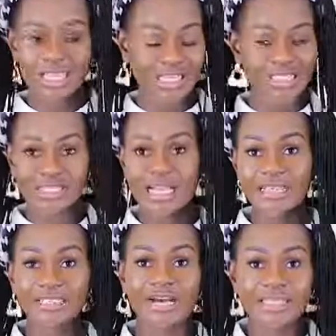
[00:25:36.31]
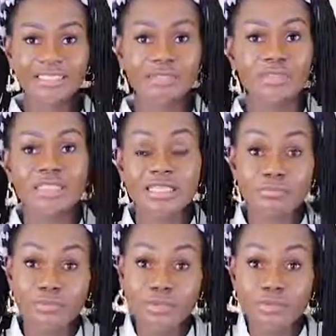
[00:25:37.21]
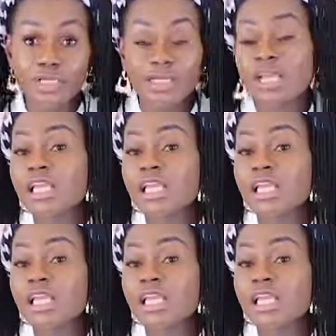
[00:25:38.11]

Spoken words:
and the other items in between.